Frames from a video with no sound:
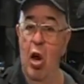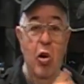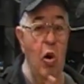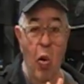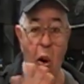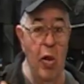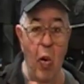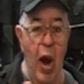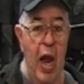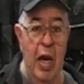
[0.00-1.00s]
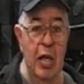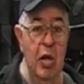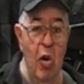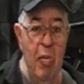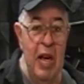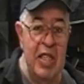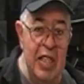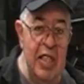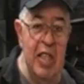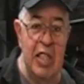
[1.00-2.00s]
No other way. No
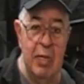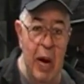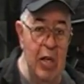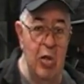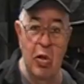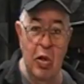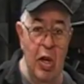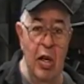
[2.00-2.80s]
messages special.